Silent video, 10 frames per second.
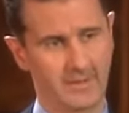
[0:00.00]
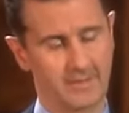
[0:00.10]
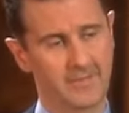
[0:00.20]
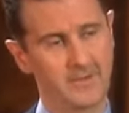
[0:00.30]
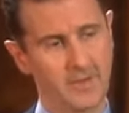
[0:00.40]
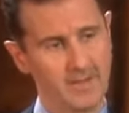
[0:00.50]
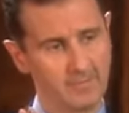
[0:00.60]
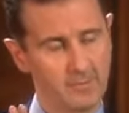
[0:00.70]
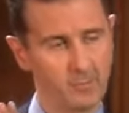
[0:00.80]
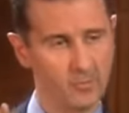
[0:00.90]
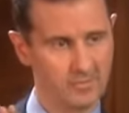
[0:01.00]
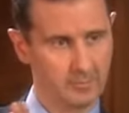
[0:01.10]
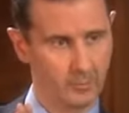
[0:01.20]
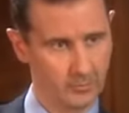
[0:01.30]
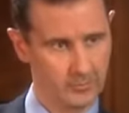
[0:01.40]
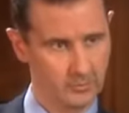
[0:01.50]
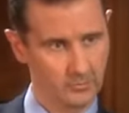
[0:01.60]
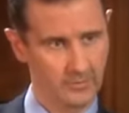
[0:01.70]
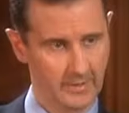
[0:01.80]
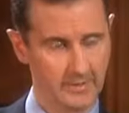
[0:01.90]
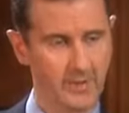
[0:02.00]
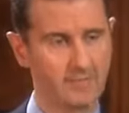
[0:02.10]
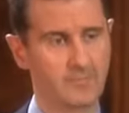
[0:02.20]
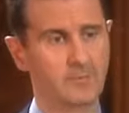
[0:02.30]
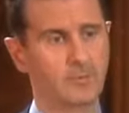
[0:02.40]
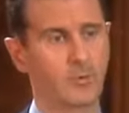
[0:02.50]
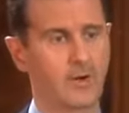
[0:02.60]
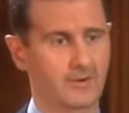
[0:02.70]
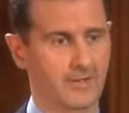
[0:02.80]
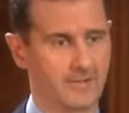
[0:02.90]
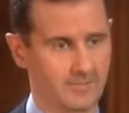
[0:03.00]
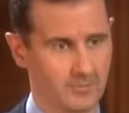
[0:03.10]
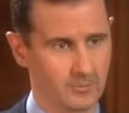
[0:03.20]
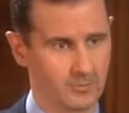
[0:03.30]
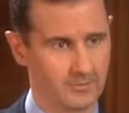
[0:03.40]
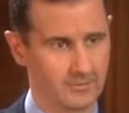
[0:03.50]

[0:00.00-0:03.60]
And then you have people who support you, and you have people who are against you.